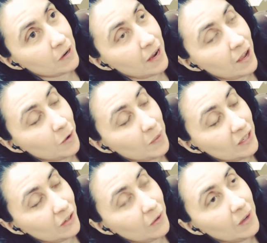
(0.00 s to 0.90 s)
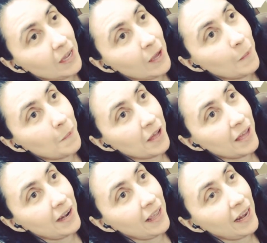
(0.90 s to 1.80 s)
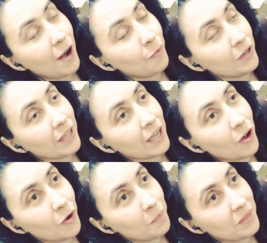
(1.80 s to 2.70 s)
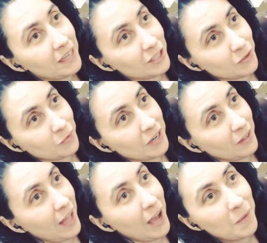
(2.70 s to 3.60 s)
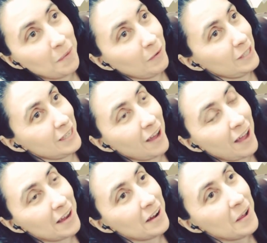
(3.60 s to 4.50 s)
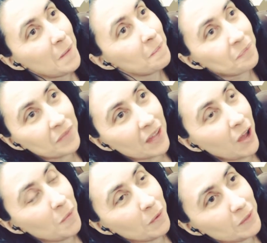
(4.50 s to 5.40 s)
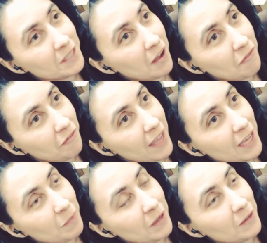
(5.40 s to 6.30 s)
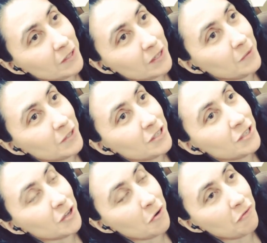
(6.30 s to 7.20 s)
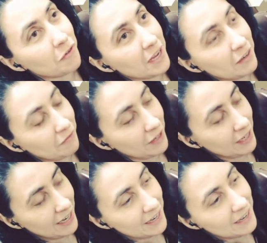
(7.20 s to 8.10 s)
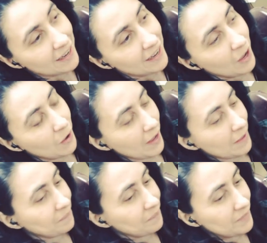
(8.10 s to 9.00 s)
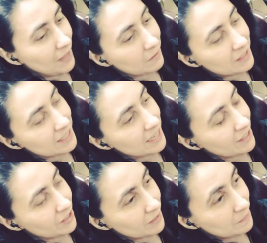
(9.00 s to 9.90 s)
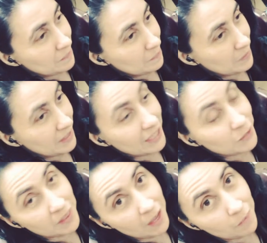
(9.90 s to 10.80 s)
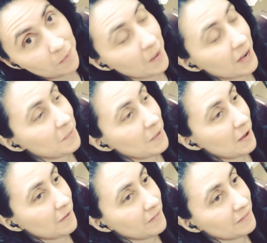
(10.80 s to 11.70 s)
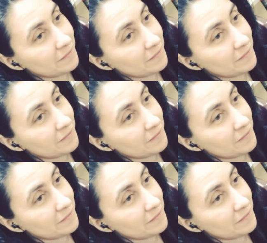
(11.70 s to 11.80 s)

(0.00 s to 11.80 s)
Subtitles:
I hope I do. But, and I really hope that it's real. I hope it was not fake because it was so freaking funny. Okay, that was a tangent. But that's what that reminded me of.